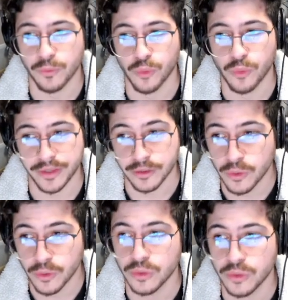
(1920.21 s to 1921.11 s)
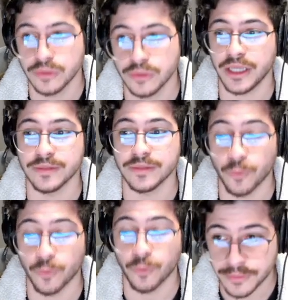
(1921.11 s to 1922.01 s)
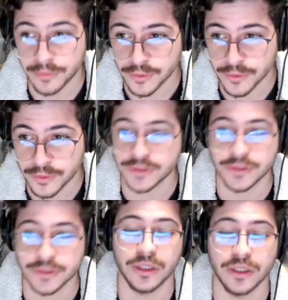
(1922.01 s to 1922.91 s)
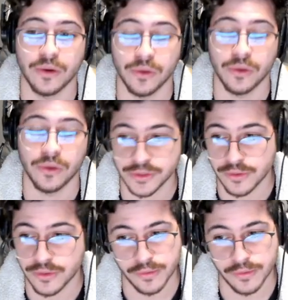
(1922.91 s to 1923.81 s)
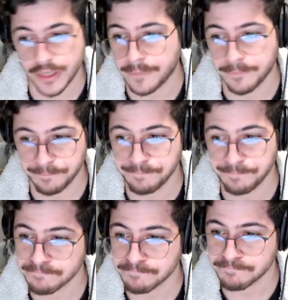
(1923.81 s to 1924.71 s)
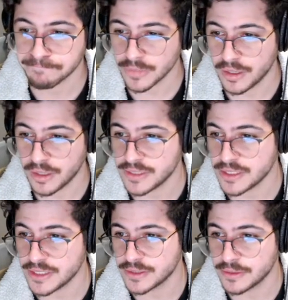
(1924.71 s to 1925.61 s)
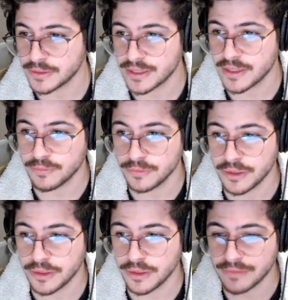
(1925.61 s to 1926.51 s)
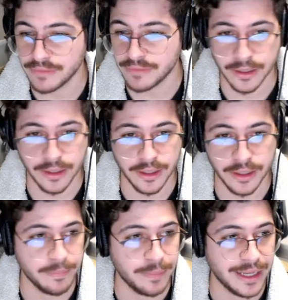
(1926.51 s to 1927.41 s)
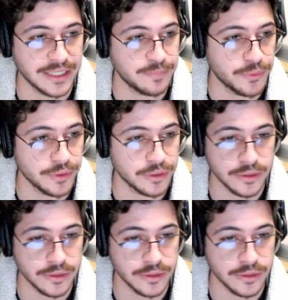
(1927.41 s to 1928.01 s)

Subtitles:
what they hold in wearables. Also, NFTs. And then you have like the passport.